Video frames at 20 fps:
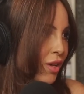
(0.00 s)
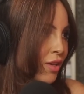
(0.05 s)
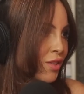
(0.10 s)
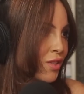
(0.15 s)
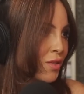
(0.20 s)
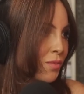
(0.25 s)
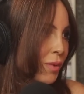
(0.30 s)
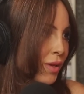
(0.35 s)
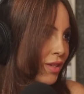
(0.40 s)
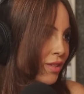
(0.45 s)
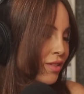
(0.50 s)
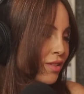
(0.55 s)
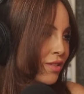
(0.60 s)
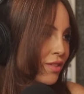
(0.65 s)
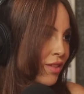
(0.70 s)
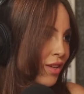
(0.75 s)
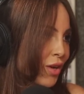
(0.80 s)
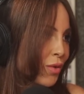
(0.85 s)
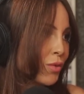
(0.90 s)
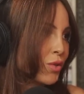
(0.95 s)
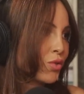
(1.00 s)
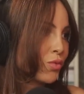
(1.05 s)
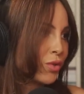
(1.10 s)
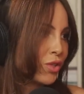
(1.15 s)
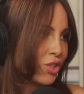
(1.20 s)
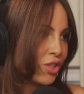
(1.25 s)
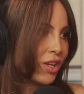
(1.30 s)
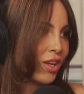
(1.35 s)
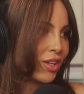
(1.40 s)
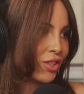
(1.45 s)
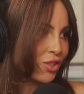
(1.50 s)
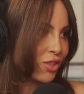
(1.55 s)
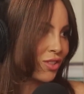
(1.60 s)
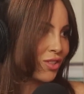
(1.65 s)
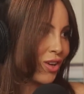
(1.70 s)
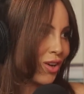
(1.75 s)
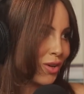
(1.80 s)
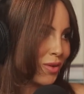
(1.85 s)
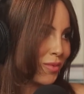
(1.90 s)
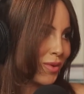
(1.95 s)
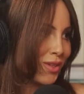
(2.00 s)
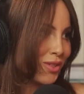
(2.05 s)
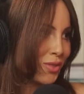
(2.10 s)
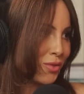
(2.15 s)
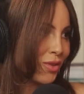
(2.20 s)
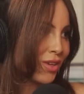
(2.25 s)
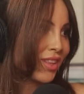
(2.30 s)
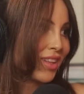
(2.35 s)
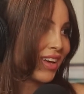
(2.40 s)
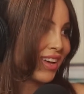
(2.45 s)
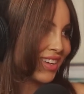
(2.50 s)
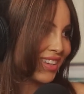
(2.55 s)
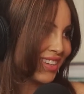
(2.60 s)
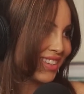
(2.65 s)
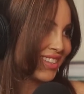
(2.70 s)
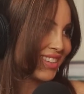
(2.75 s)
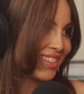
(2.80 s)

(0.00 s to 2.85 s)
spaces there, which we should actually talk about doing that